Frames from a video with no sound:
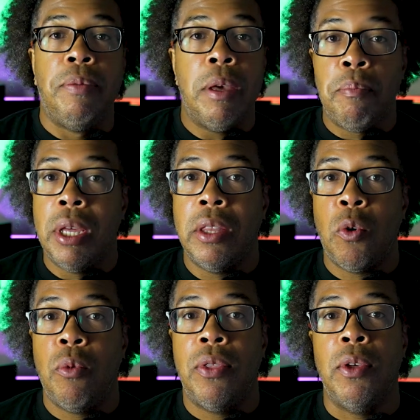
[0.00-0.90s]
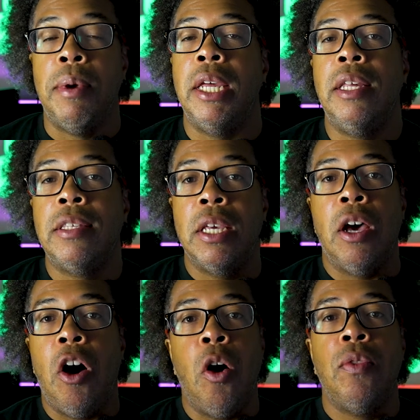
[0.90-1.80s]
they've been there with him and he
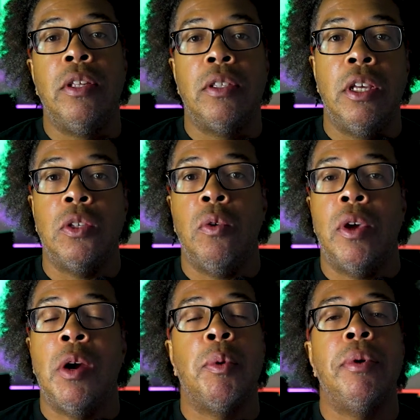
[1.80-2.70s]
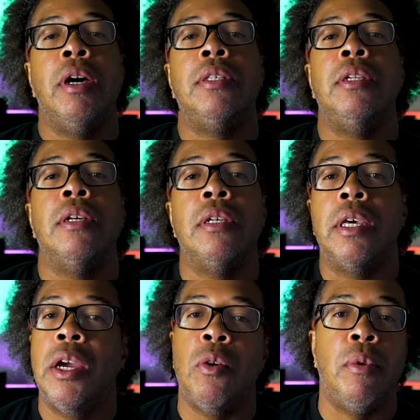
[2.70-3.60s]
said all these things on camera because he doesn't
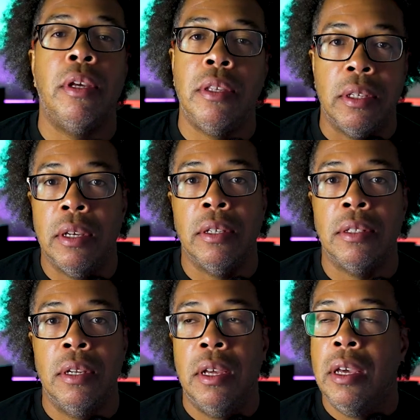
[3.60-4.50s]
care what he says